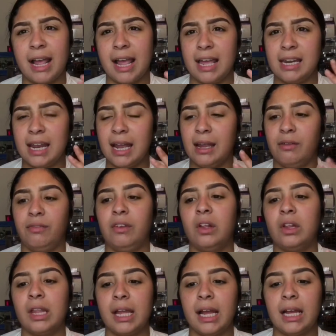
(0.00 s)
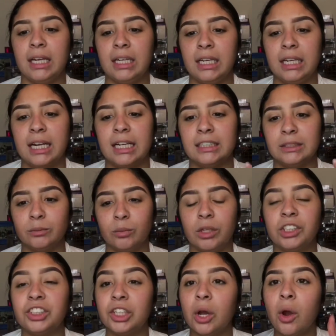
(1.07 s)
and I feel like I need as
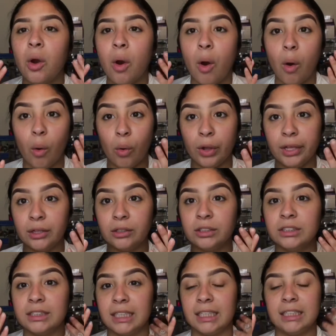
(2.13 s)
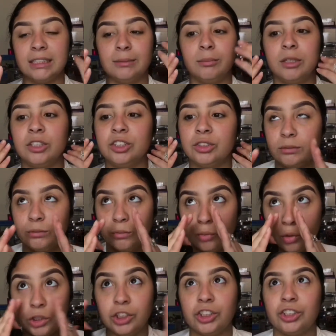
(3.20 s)
much oils and as much
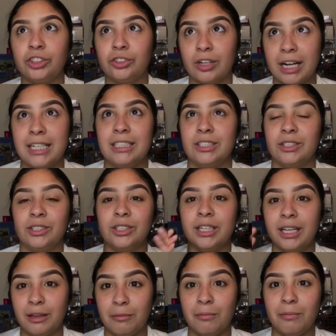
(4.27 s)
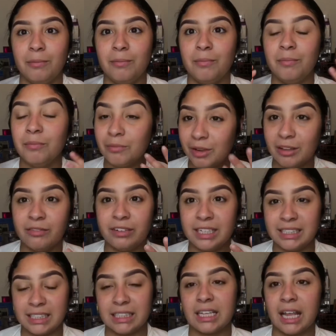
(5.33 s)
moisturizer in my
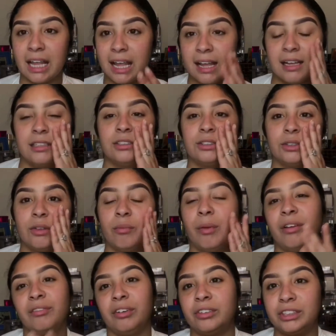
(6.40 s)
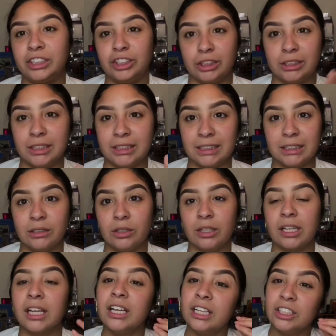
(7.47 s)
face as I can so that my foundation doesn't look
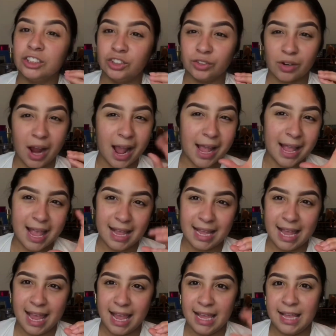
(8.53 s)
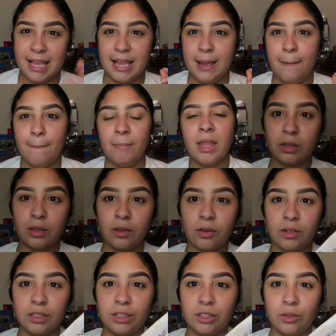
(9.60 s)
dry and cakey.
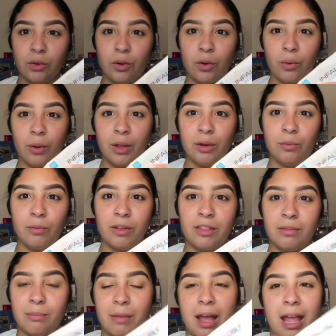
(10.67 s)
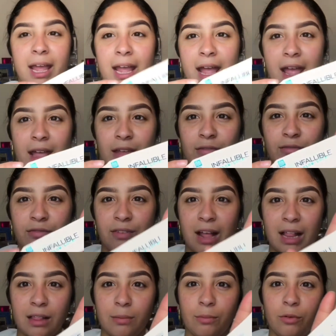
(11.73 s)
Going to go in with my
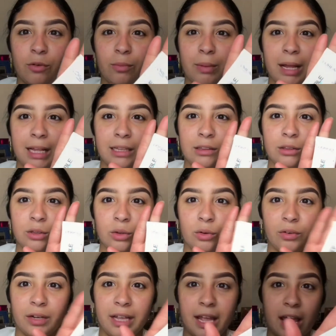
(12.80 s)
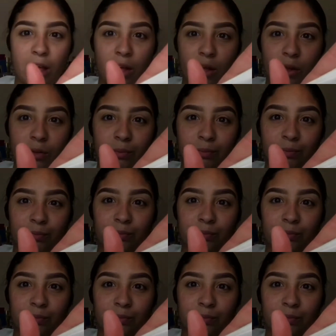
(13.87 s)
Infallible by L'Oreal,